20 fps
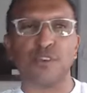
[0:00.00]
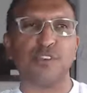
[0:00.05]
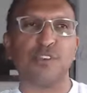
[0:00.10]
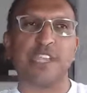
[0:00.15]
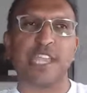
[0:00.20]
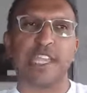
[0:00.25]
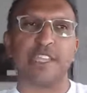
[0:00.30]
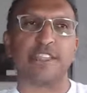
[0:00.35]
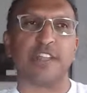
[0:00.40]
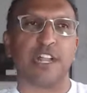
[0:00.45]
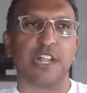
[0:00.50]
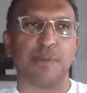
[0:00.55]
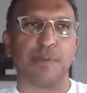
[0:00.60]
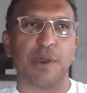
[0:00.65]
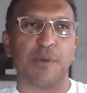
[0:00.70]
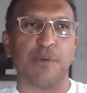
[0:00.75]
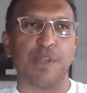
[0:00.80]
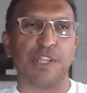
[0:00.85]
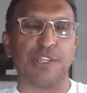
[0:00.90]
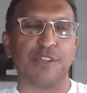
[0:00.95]
You can't talk
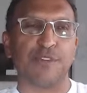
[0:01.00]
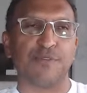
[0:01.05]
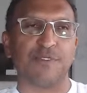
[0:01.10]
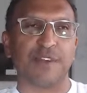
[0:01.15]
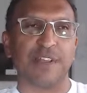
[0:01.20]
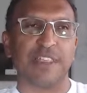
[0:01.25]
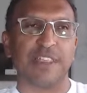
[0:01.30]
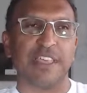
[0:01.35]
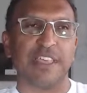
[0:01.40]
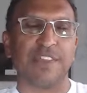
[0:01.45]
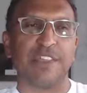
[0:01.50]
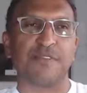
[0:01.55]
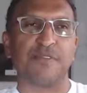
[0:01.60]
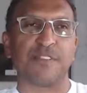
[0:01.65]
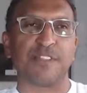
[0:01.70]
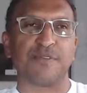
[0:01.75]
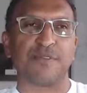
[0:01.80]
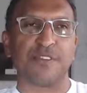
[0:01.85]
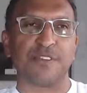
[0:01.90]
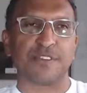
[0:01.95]
about what you do for a living for
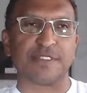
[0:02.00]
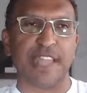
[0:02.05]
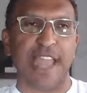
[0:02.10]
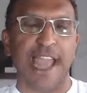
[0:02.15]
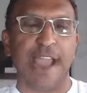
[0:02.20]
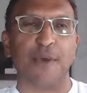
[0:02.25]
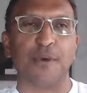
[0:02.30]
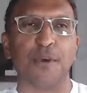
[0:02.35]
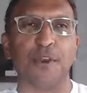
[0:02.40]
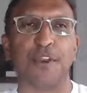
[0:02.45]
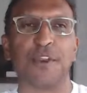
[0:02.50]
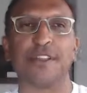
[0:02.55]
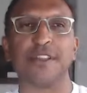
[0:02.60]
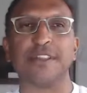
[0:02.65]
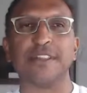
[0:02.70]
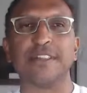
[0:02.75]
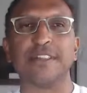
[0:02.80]
the first hour.